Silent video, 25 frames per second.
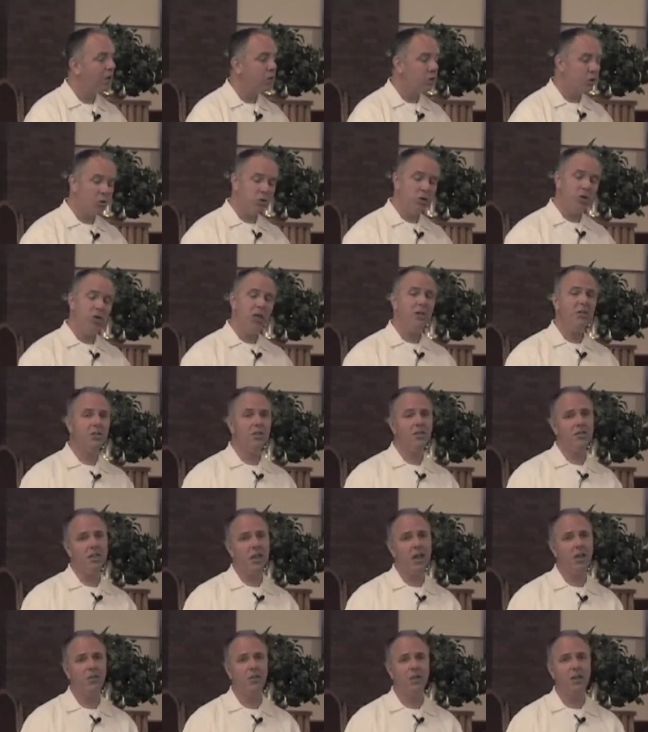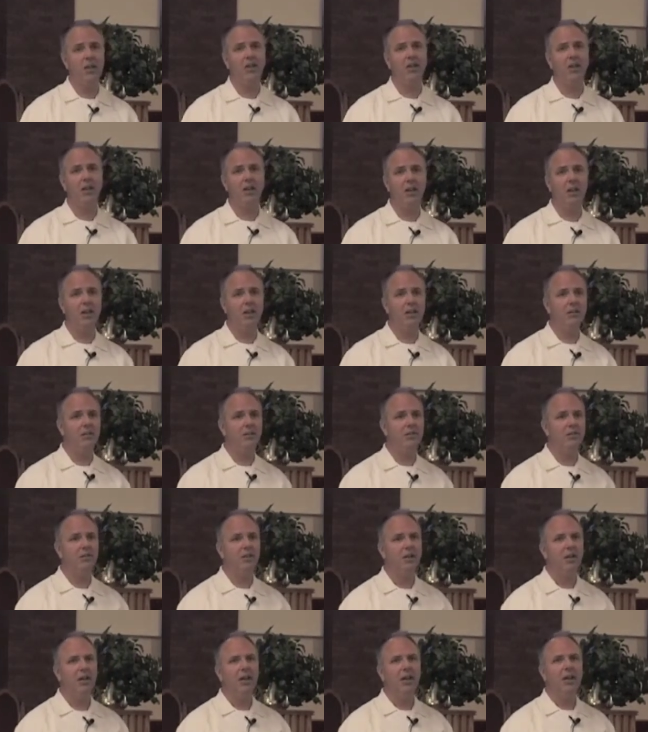So Jesus' ethic
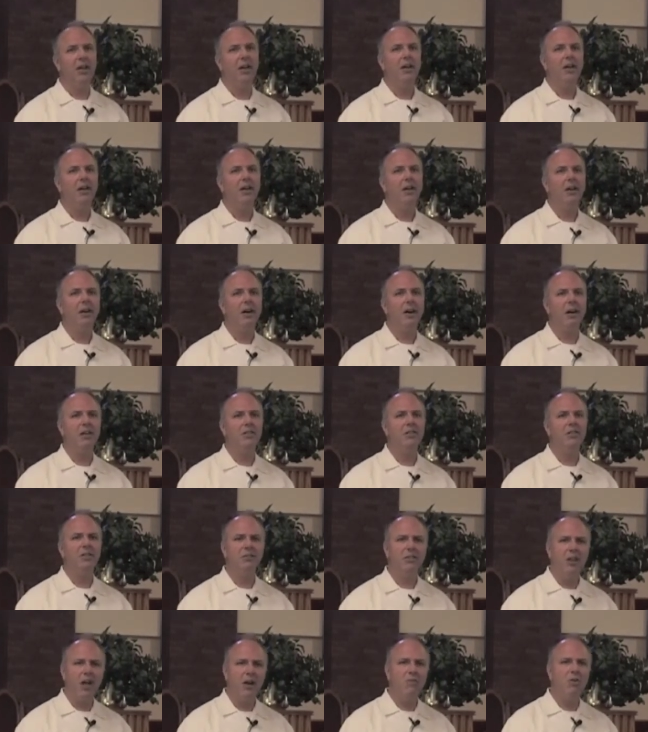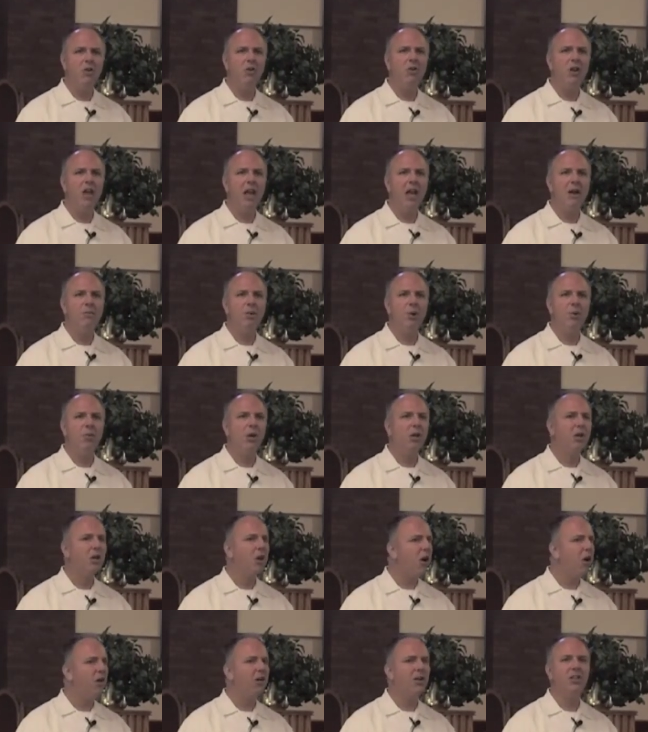is uh, to love your neighbor
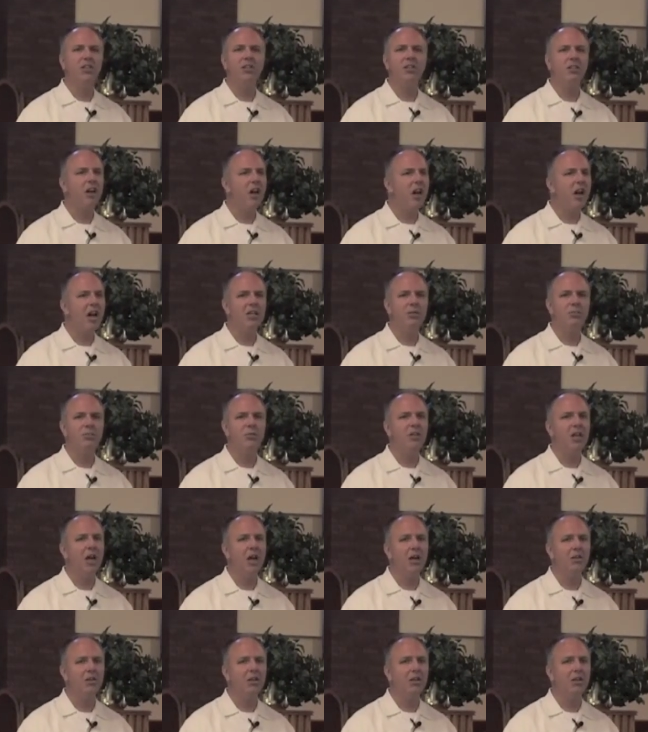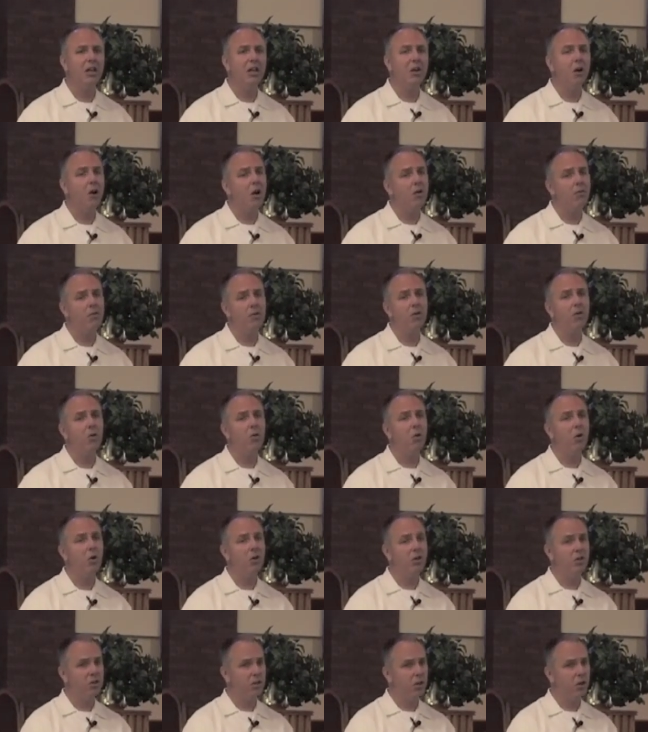regardless of the hospitality they offer
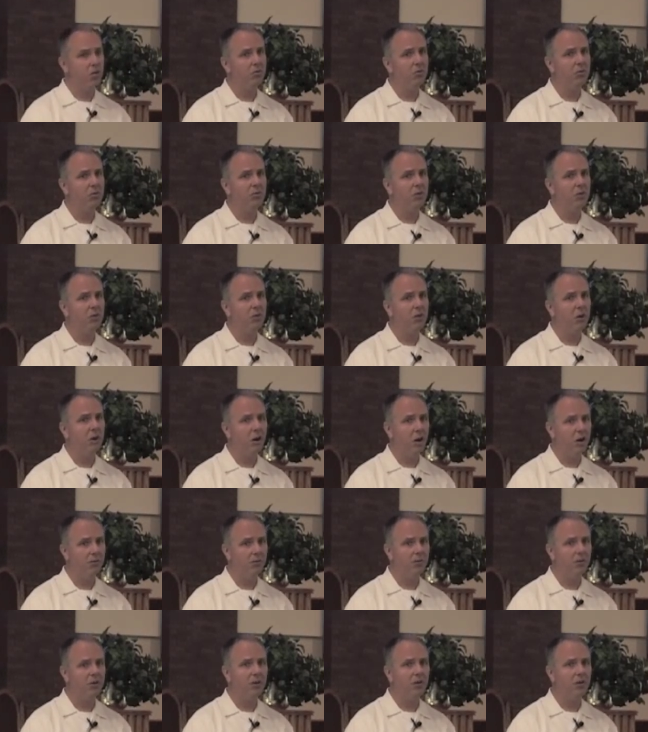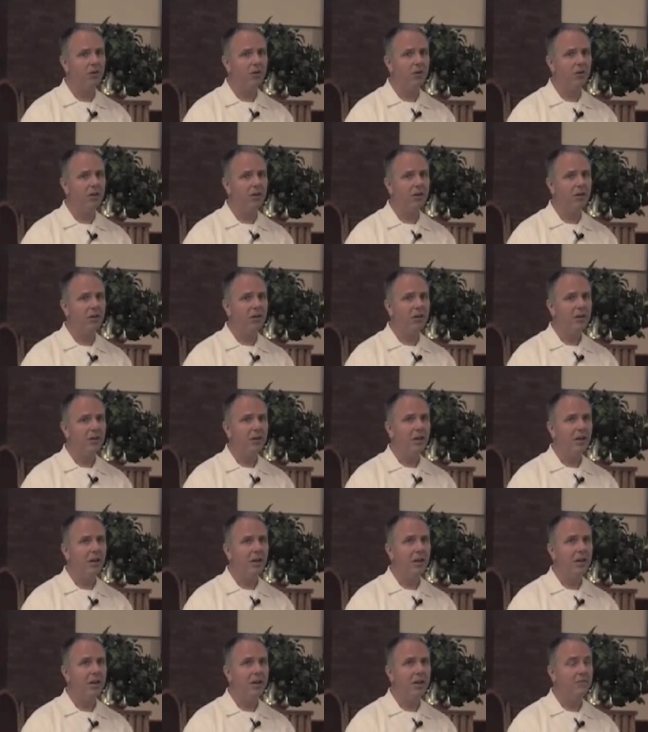or don't offer.
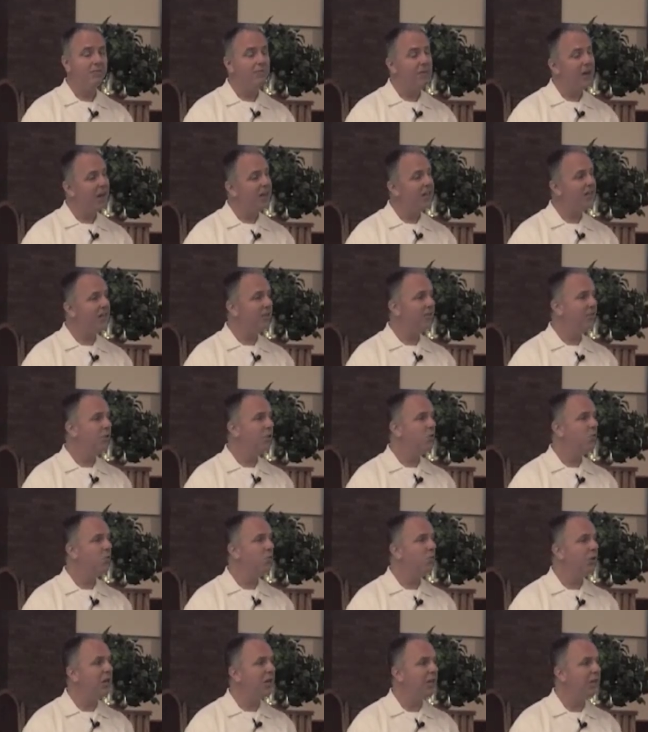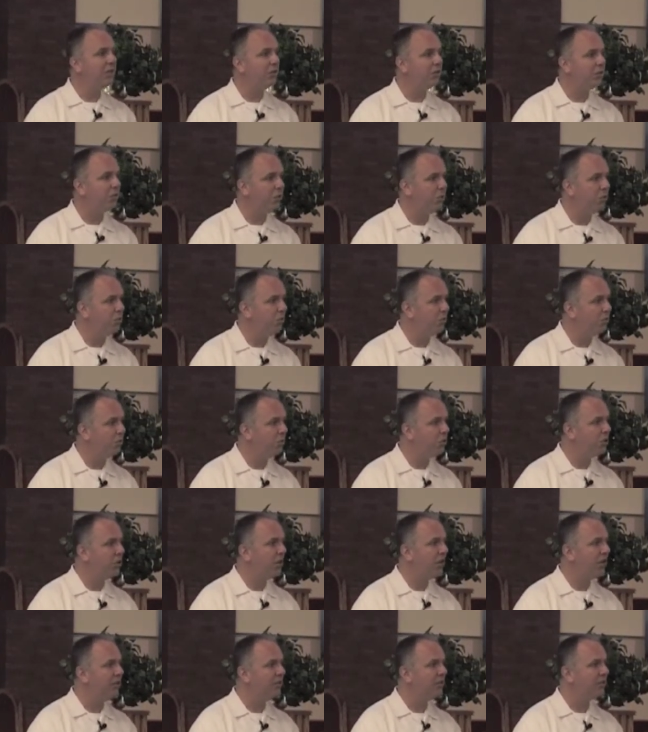Uh, in fact, if you read through
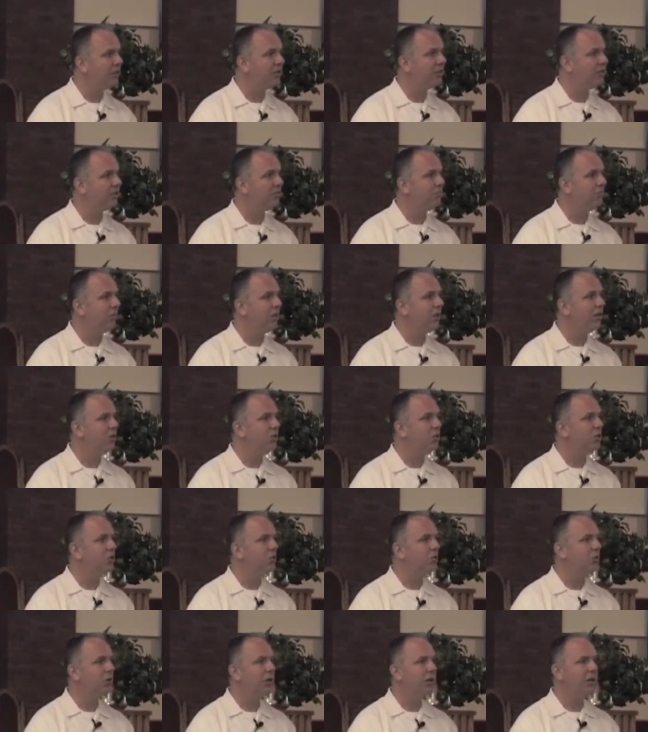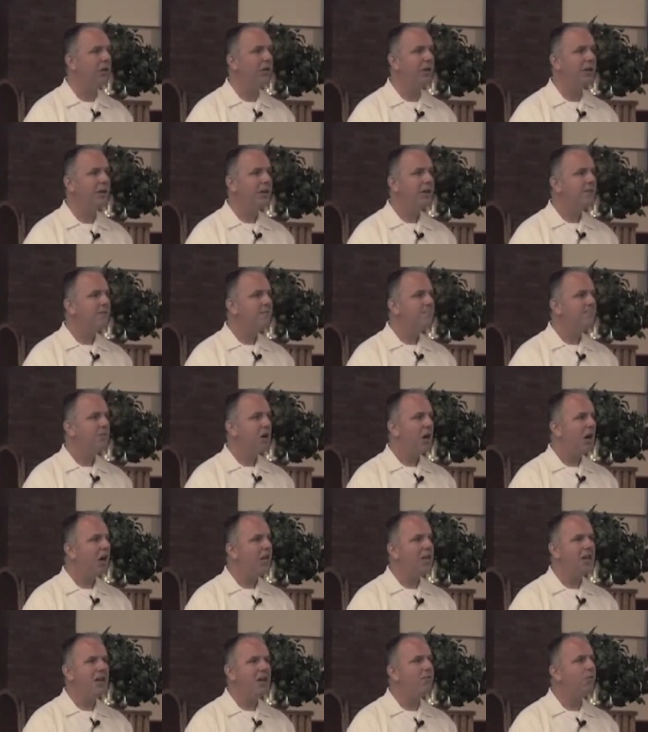Jesus' ministry,
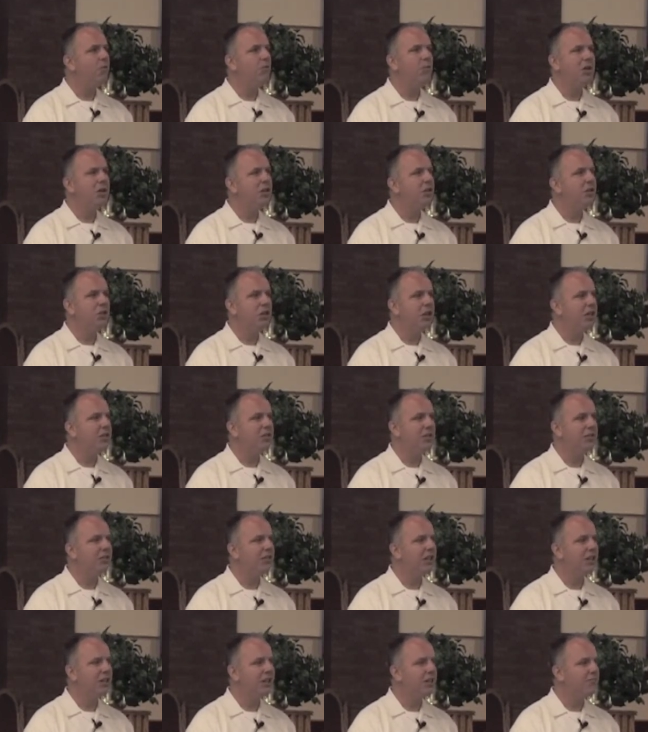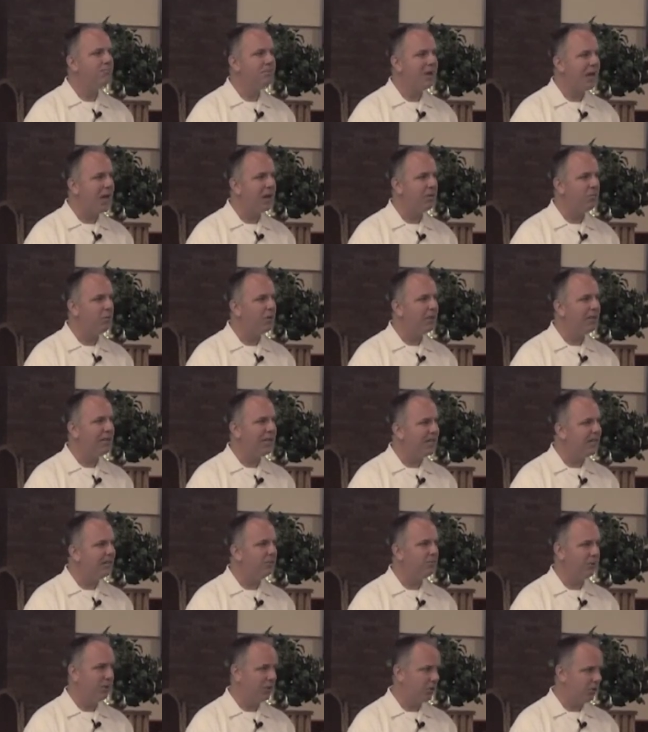I never read Jesus getting mad when
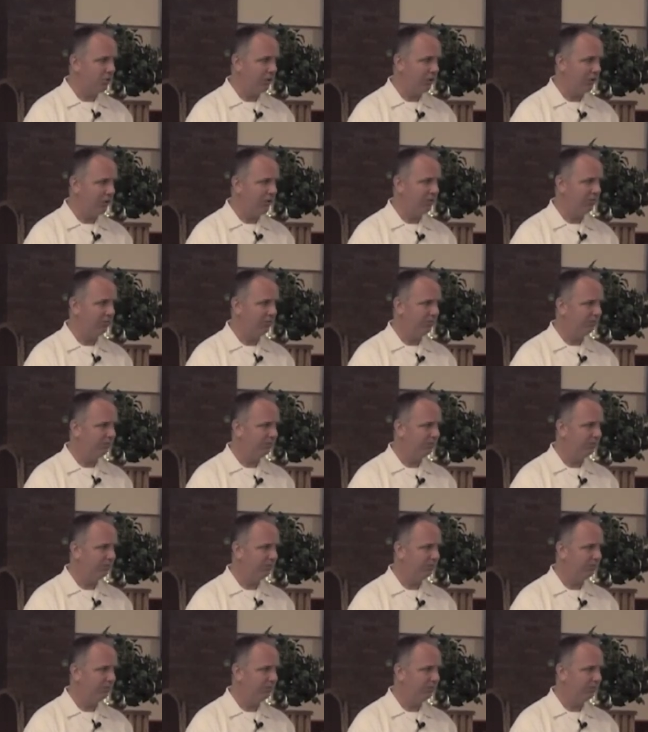he's mistreated,